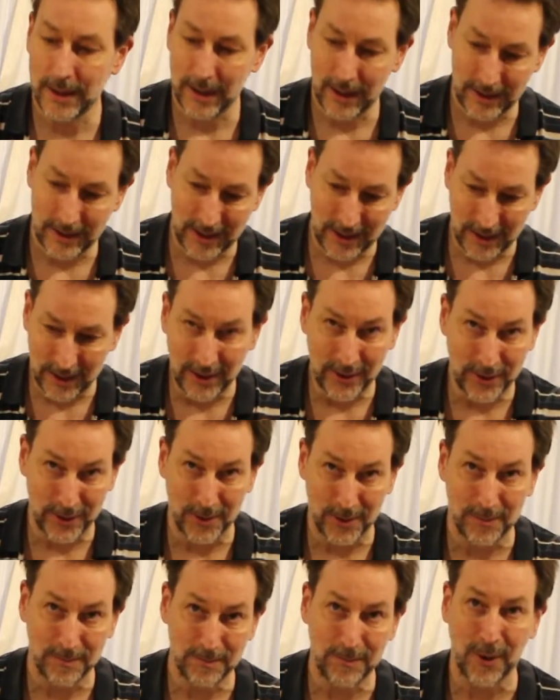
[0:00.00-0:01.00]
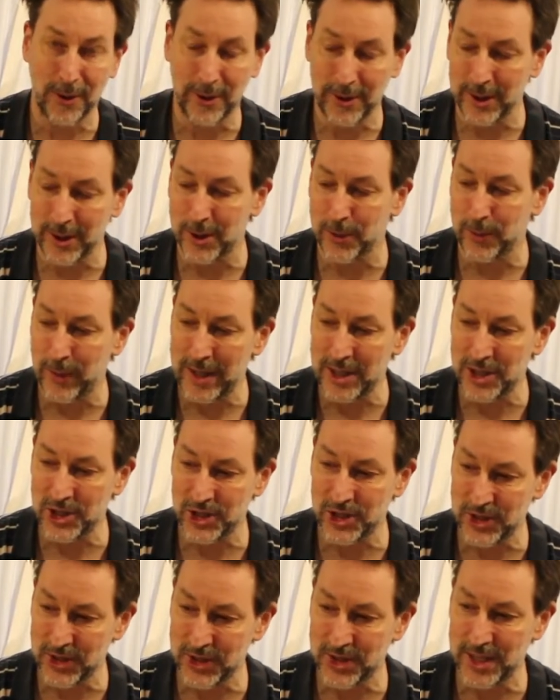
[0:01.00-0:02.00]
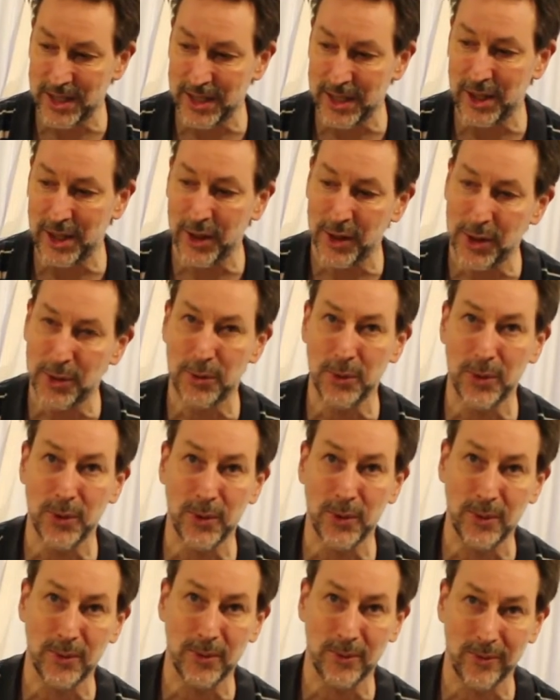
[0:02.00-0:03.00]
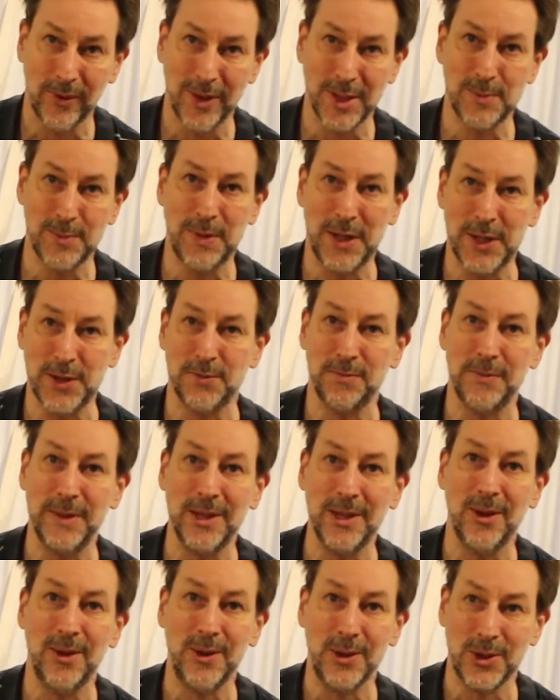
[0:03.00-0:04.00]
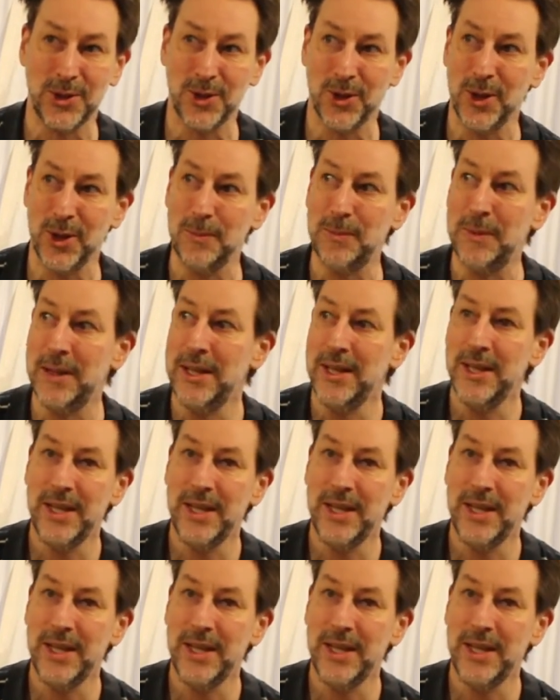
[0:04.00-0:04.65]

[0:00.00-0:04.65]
And then the other part of the equation is thinking through what's best for me long term.